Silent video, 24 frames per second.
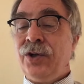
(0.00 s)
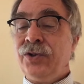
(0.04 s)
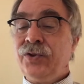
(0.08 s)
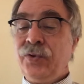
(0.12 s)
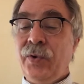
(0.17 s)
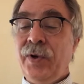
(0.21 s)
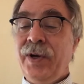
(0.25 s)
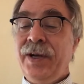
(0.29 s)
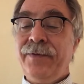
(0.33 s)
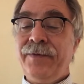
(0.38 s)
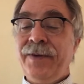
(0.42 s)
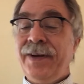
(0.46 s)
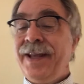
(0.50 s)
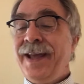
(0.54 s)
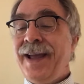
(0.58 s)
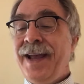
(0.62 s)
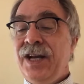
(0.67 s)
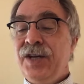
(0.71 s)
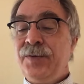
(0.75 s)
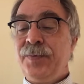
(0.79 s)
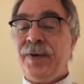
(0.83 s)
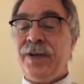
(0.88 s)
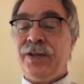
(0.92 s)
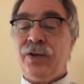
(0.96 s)
alternative
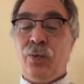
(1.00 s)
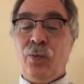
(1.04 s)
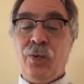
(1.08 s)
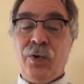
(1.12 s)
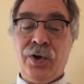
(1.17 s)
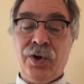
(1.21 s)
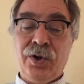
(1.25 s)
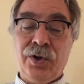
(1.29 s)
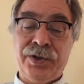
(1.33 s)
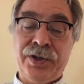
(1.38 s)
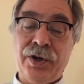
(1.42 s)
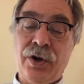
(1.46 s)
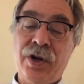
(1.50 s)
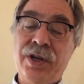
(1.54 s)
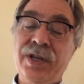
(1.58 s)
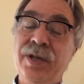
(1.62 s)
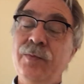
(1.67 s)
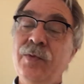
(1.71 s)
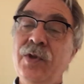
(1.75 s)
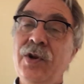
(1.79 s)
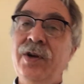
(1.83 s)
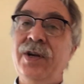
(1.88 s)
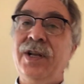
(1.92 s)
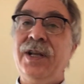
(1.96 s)
engagement in the world and our
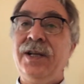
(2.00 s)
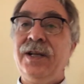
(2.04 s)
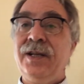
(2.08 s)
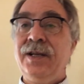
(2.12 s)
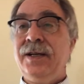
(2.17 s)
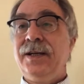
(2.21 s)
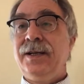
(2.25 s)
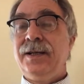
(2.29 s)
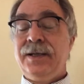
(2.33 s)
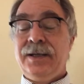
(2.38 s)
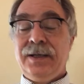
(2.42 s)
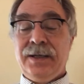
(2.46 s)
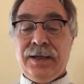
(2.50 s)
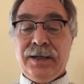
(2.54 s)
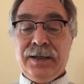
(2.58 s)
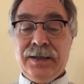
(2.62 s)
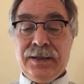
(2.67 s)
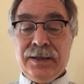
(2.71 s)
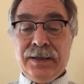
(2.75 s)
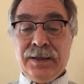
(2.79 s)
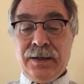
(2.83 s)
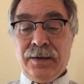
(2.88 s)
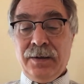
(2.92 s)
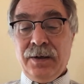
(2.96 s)
community,
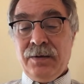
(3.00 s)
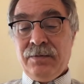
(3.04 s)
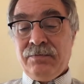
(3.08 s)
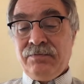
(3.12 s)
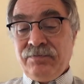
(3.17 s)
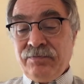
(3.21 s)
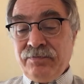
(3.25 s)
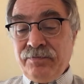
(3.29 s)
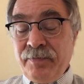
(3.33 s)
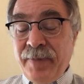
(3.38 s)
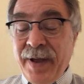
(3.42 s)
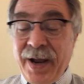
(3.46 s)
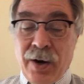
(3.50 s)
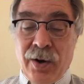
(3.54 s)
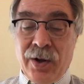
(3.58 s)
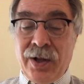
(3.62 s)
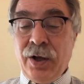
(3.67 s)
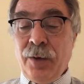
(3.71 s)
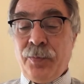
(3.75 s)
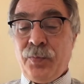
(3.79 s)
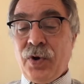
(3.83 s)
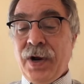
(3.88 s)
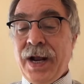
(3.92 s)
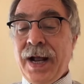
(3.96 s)
mm,
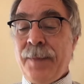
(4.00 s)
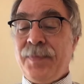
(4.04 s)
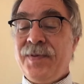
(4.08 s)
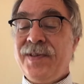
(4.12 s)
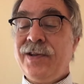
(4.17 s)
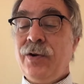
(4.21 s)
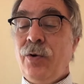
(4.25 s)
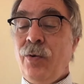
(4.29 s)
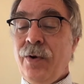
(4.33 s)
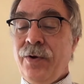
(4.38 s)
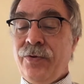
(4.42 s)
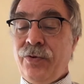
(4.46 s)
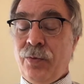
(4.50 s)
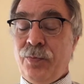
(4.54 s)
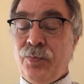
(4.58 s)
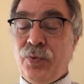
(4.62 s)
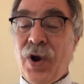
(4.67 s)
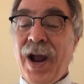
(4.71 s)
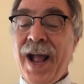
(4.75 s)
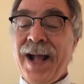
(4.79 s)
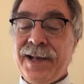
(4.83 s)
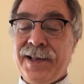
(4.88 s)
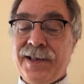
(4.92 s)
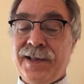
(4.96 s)
parallel perhaps to
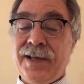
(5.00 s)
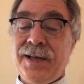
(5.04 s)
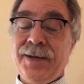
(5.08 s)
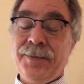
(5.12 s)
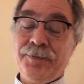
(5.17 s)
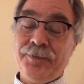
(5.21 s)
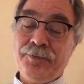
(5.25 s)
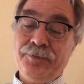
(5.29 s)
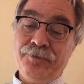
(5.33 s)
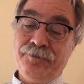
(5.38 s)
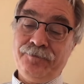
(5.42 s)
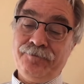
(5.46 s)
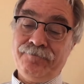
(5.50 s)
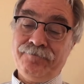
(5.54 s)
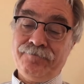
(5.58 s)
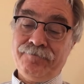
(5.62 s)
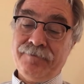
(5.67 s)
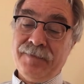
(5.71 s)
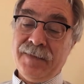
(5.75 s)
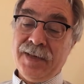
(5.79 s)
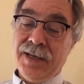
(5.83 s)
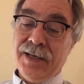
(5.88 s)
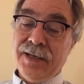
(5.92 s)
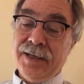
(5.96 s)
orthopraxy.
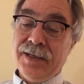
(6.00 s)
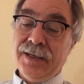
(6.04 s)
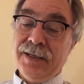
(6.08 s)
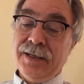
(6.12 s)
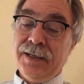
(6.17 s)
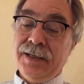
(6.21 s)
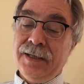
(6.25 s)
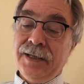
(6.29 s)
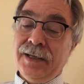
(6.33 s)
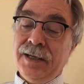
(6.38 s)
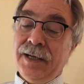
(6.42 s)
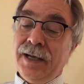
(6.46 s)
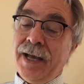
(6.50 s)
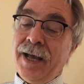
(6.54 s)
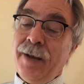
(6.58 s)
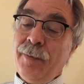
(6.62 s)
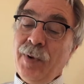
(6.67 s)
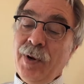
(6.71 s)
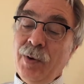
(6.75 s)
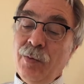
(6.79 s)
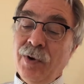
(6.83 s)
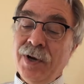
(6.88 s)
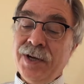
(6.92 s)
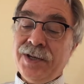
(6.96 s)
And
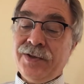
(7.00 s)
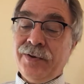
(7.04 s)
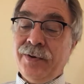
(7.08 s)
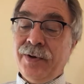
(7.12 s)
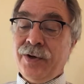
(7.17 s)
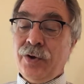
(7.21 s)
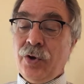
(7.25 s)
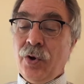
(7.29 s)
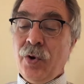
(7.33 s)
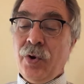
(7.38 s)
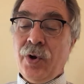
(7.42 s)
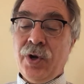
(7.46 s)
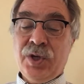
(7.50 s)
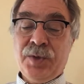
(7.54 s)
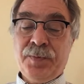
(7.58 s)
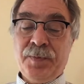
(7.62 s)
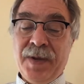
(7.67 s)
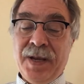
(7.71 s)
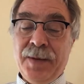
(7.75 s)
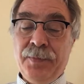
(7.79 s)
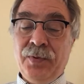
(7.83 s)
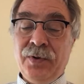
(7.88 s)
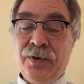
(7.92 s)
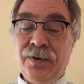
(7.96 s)
we want to encourage
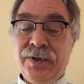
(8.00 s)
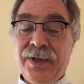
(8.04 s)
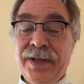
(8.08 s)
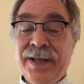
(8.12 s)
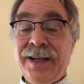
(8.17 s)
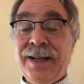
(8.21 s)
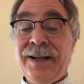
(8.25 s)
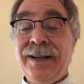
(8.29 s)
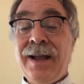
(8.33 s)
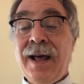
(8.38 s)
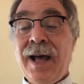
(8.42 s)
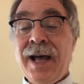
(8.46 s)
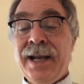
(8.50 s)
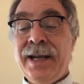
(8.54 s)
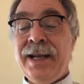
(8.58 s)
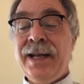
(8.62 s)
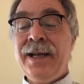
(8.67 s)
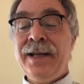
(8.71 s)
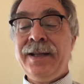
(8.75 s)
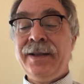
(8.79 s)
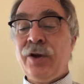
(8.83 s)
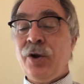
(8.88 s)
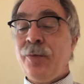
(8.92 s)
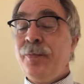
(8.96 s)
people in
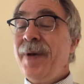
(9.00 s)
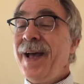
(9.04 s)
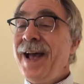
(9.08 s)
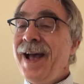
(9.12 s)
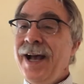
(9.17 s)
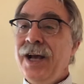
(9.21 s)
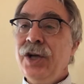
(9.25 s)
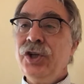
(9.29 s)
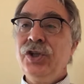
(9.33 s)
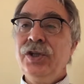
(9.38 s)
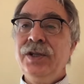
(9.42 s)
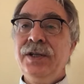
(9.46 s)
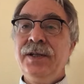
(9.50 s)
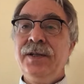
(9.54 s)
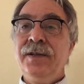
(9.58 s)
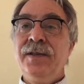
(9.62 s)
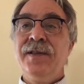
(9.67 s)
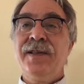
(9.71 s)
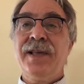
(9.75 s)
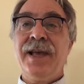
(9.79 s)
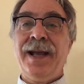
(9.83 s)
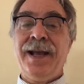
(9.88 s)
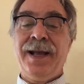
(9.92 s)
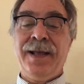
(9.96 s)
aligning their
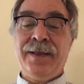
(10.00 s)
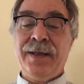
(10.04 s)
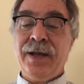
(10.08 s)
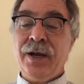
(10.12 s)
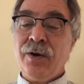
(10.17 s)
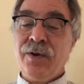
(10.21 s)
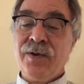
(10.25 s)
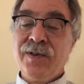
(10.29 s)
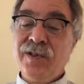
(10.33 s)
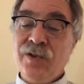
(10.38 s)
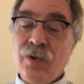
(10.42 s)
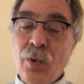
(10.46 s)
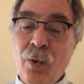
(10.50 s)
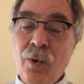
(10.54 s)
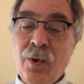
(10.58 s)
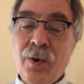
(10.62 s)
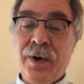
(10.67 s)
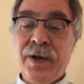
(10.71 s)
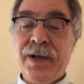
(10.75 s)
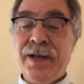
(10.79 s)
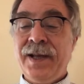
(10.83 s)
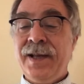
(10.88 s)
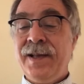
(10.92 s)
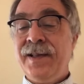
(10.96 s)
passions and their
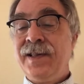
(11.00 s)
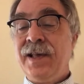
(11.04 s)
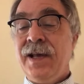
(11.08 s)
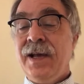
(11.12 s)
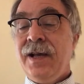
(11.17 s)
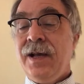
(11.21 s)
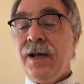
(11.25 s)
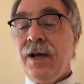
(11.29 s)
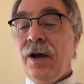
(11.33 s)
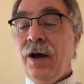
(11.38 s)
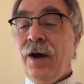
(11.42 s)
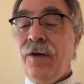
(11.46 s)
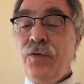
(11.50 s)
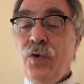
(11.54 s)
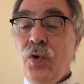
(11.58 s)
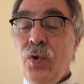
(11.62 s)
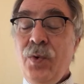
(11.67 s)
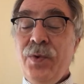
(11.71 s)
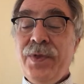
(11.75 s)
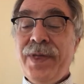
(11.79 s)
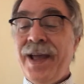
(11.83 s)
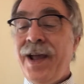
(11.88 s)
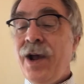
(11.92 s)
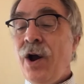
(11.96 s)
stories of
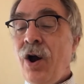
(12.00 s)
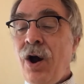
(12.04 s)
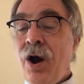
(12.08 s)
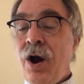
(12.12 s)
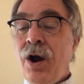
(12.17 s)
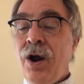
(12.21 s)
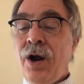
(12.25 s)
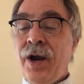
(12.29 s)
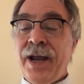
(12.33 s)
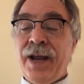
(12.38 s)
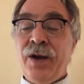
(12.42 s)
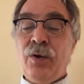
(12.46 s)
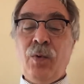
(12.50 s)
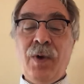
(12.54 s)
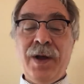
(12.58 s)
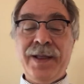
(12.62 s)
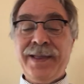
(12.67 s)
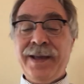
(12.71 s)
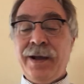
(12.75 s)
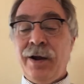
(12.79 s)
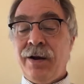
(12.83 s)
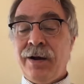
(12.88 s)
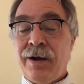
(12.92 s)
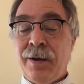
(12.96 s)
who they are and
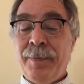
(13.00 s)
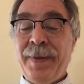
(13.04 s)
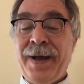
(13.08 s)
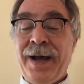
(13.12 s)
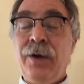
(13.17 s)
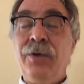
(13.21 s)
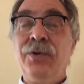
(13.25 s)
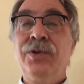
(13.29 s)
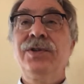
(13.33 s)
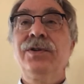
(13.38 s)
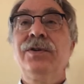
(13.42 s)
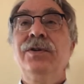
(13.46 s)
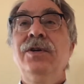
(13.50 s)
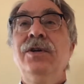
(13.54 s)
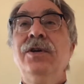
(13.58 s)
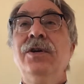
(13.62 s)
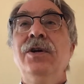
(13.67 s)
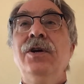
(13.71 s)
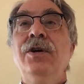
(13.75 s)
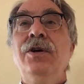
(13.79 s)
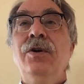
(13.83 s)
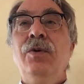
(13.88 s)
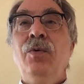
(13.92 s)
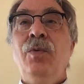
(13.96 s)
what they are about
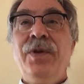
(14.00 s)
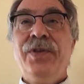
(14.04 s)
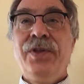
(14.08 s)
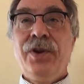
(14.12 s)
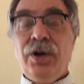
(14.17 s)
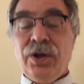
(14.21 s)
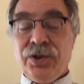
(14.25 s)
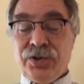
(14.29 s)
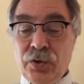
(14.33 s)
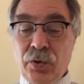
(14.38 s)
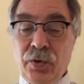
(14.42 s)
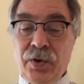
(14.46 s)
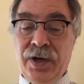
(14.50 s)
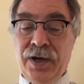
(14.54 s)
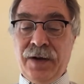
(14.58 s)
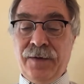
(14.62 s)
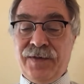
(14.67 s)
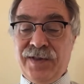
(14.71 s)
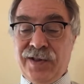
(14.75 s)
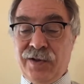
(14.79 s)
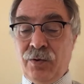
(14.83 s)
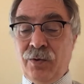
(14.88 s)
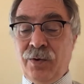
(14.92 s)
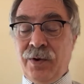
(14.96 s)
with an
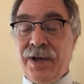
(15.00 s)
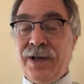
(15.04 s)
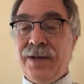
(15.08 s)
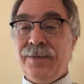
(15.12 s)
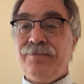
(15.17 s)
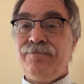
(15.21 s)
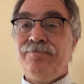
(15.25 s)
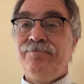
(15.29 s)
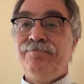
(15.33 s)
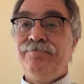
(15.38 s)
alternative story,